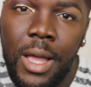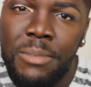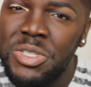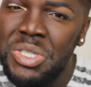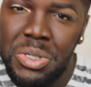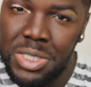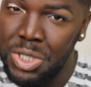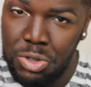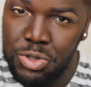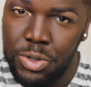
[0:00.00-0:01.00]
I'm just using
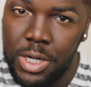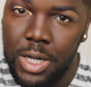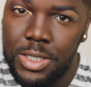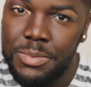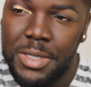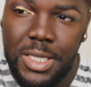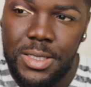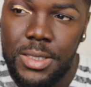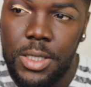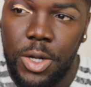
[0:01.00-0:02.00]
neutral colors, but this
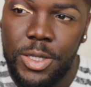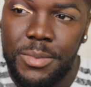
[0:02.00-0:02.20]
is going